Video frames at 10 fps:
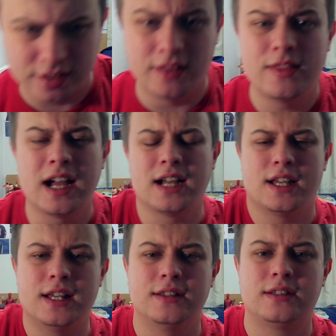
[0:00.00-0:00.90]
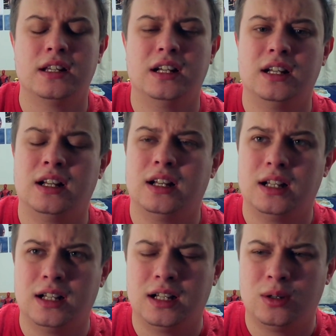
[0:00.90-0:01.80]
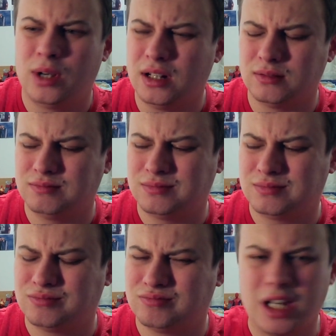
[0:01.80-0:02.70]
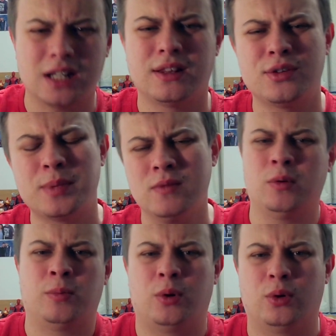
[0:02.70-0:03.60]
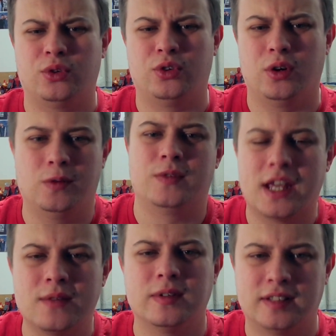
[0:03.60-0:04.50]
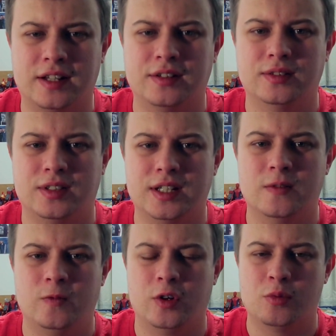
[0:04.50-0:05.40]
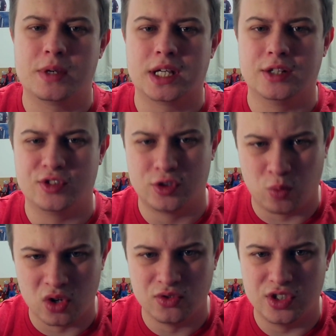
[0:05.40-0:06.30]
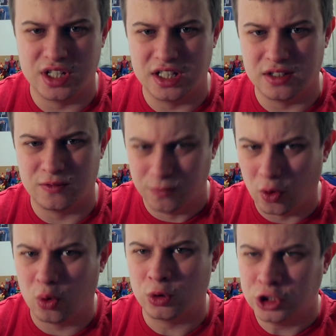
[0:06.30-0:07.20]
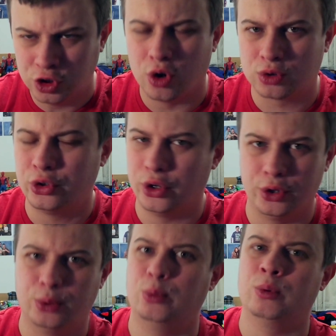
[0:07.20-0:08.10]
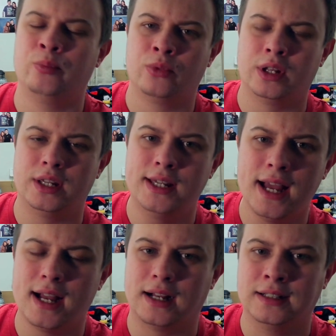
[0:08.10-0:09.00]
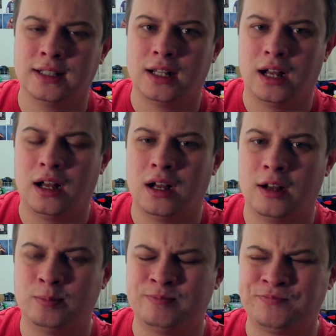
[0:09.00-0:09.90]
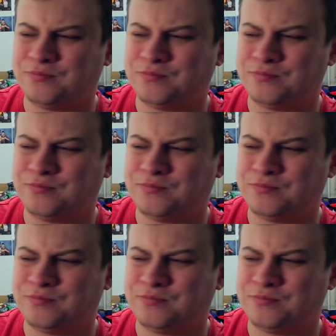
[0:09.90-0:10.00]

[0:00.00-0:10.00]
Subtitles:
and that is, well, there's been reports of David Tennant seen filming in Swansea for Doctor Who. Yeah, I'm